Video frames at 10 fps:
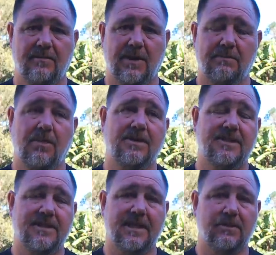but
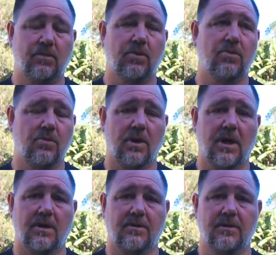most things will
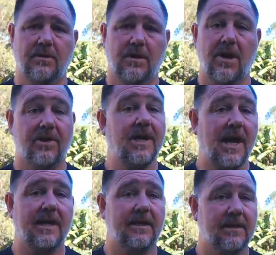grow
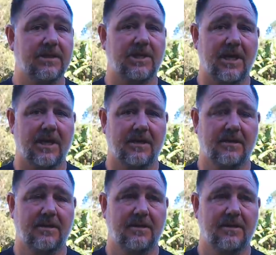okay in the shade.